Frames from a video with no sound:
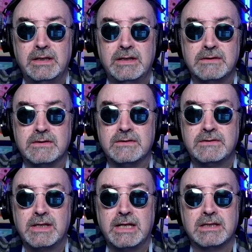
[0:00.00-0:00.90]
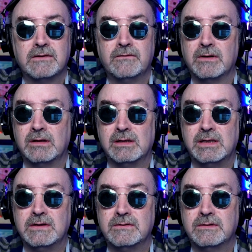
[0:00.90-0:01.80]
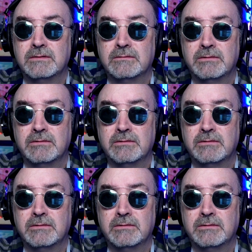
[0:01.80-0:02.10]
is to say at the very least